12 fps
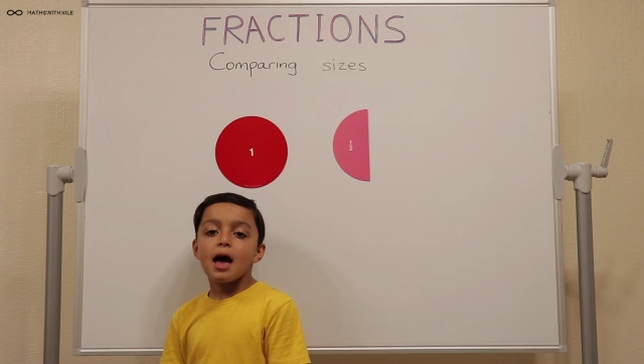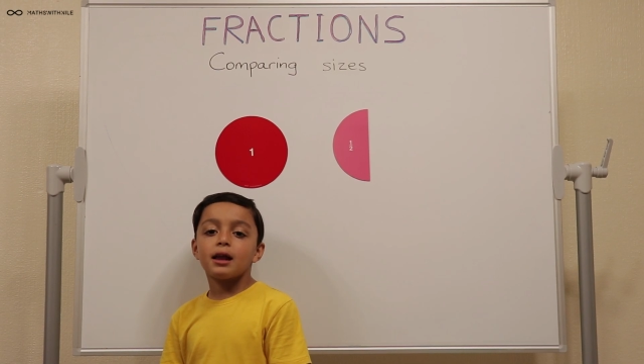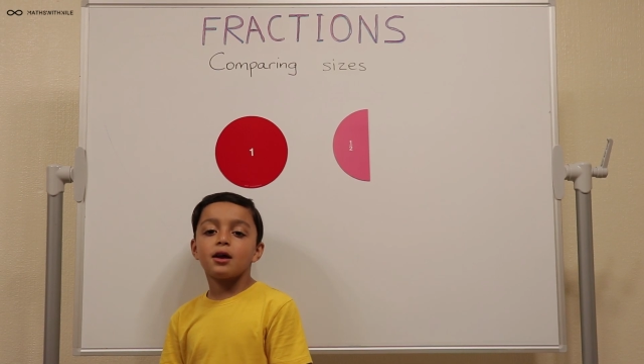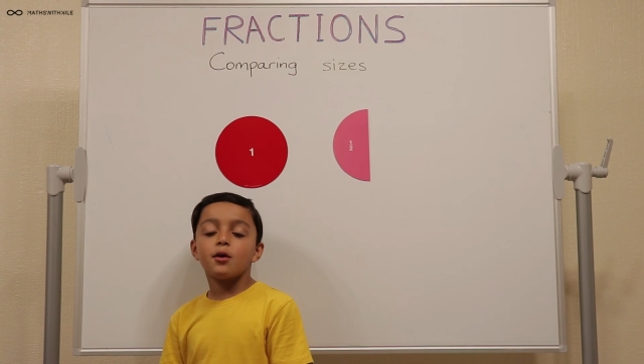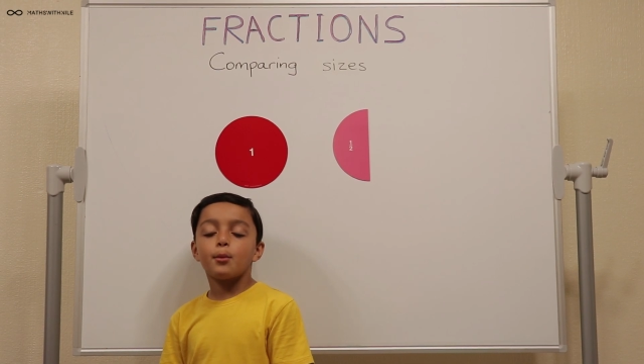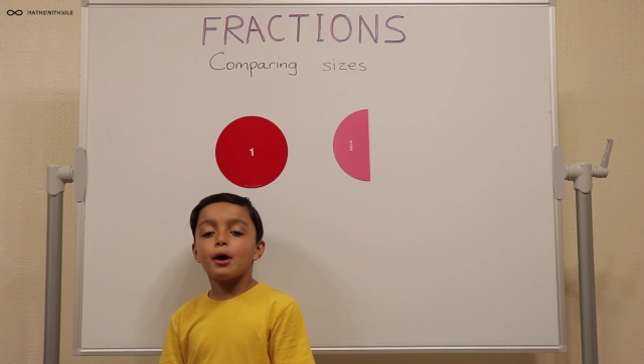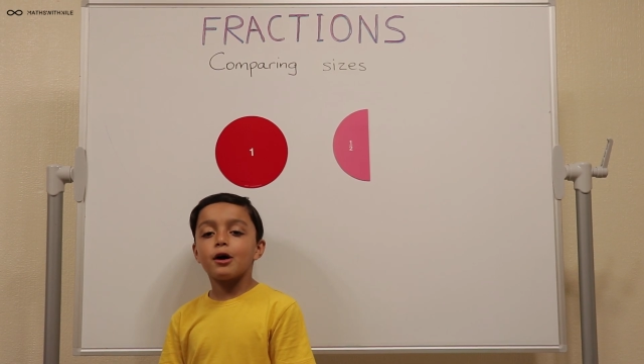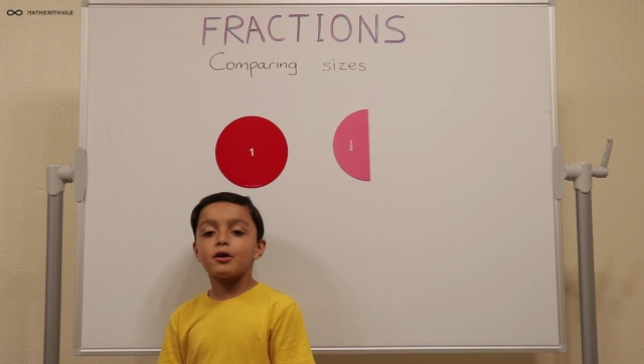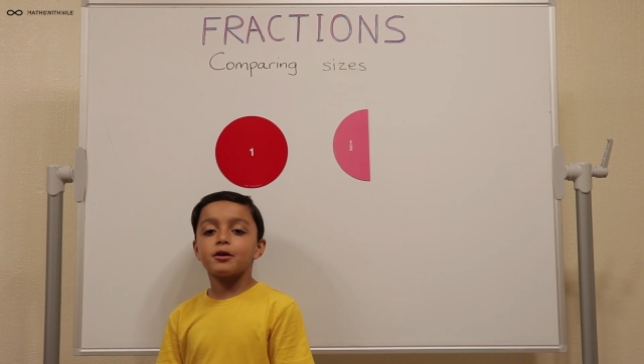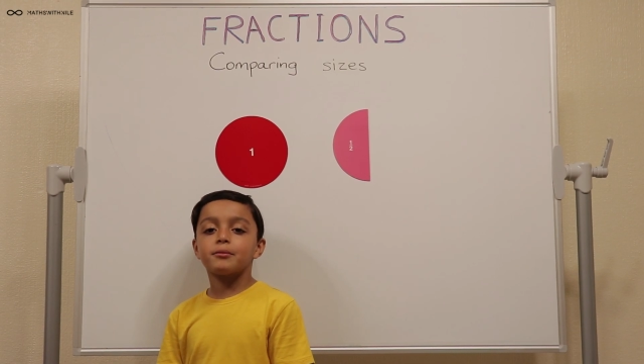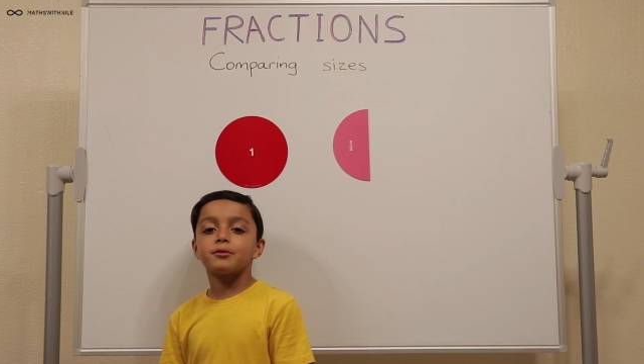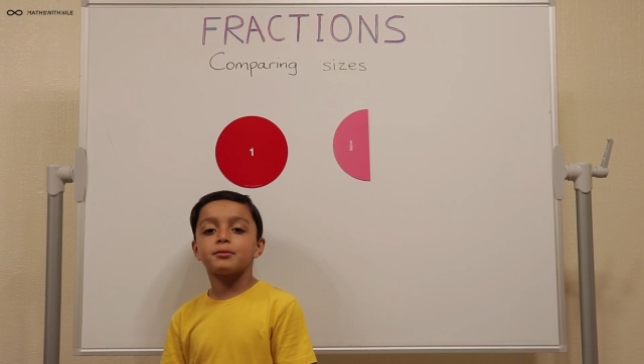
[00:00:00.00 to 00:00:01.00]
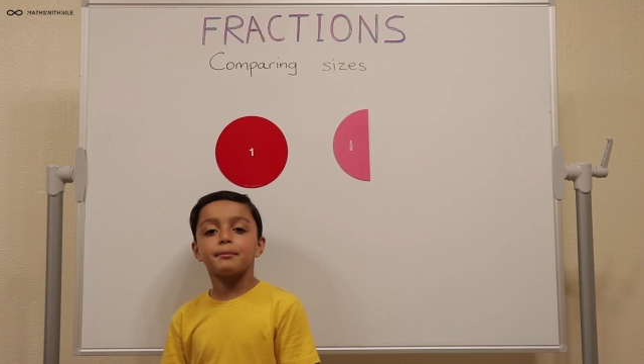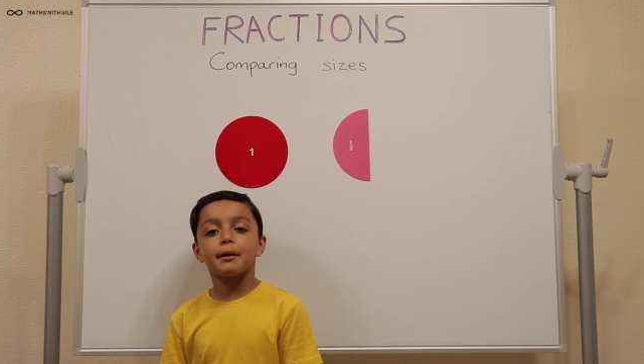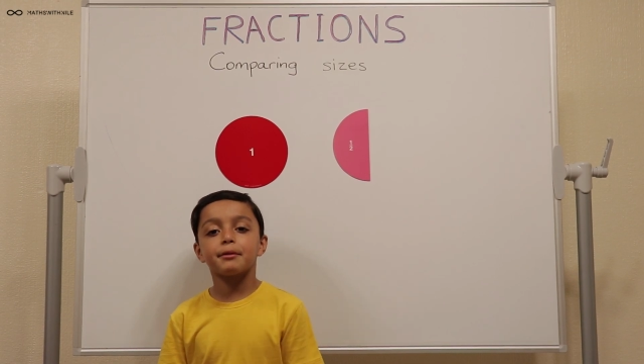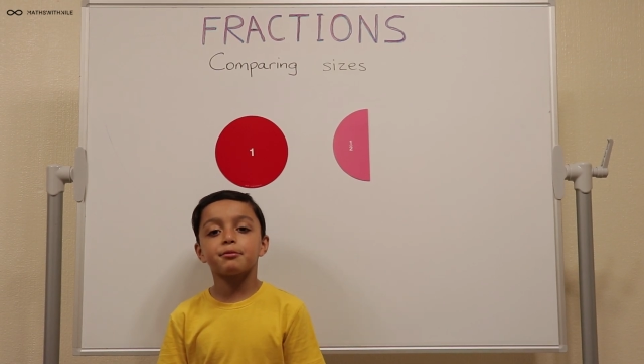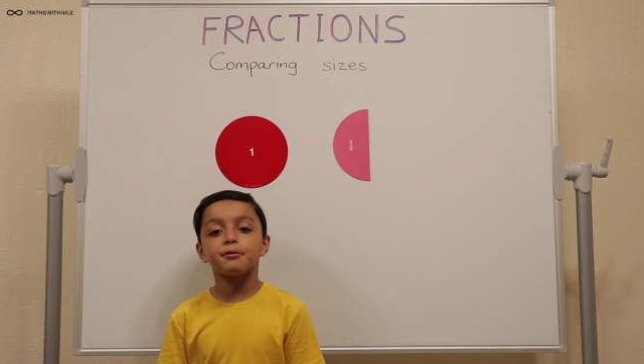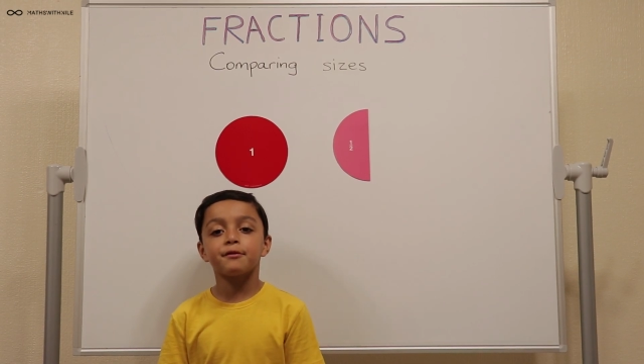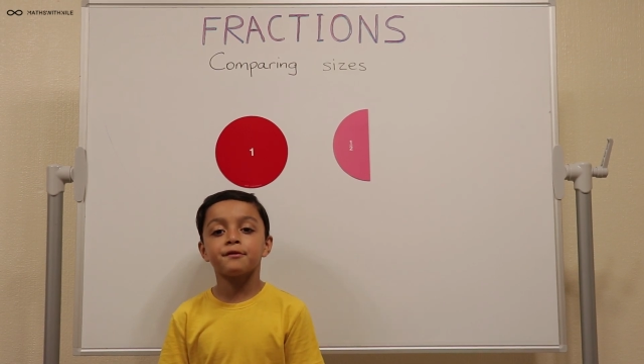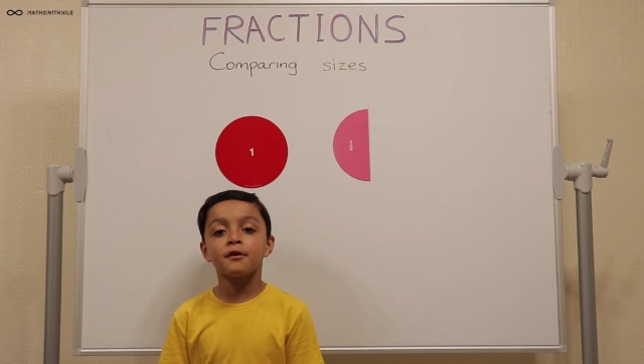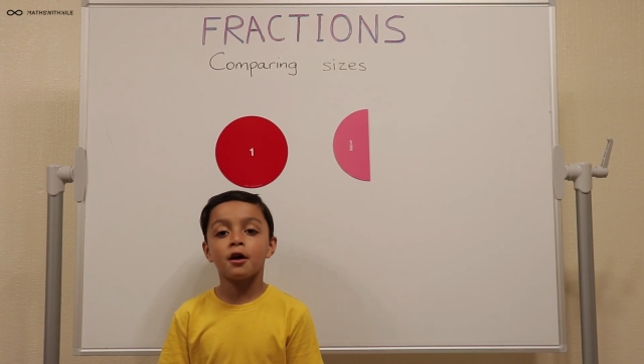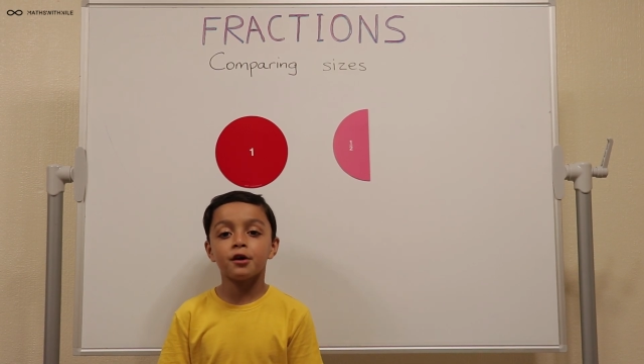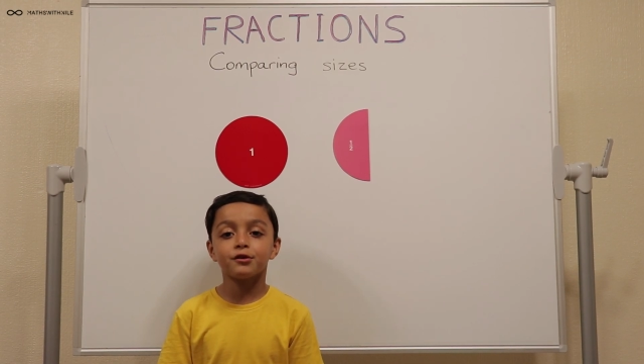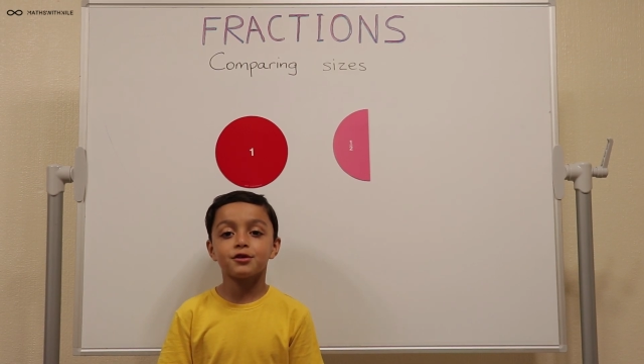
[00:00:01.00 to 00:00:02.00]
Hello, welcome to Math with
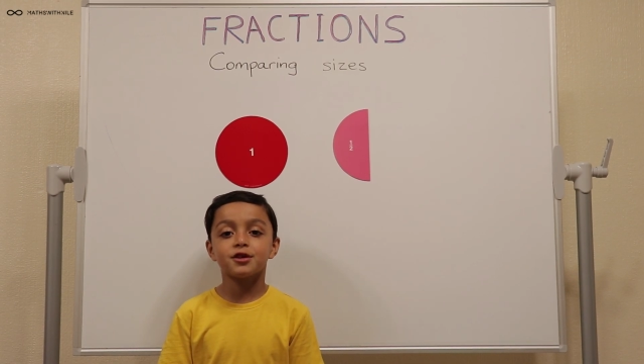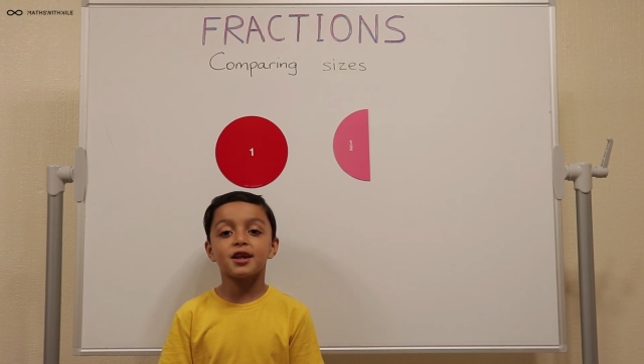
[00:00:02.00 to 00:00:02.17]
Nile.